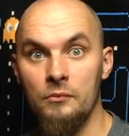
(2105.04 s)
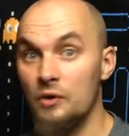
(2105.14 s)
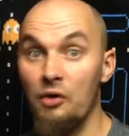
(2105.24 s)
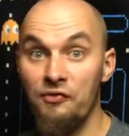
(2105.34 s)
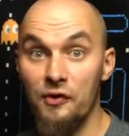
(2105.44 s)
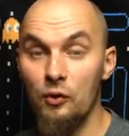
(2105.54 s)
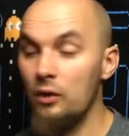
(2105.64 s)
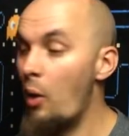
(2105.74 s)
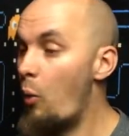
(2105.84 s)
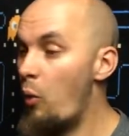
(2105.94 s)
No fuel,
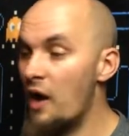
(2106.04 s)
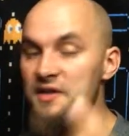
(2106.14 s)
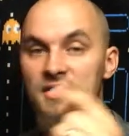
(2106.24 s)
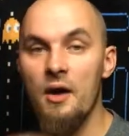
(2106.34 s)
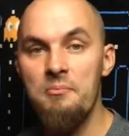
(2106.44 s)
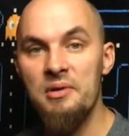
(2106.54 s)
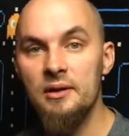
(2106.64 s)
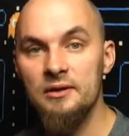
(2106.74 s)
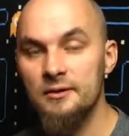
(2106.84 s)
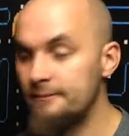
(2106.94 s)
one-time
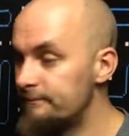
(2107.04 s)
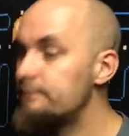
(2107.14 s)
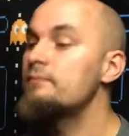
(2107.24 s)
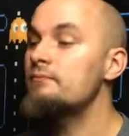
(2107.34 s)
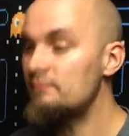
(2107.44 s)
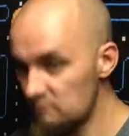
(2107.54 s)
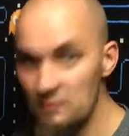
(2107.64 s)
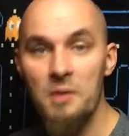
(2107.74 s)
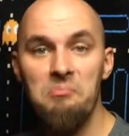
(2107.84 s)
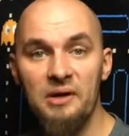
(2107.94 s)
build.
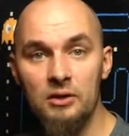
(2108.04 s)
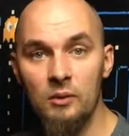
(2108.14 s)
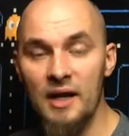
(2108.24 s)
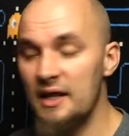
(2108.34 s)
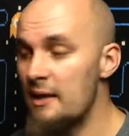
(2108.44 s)
Build one of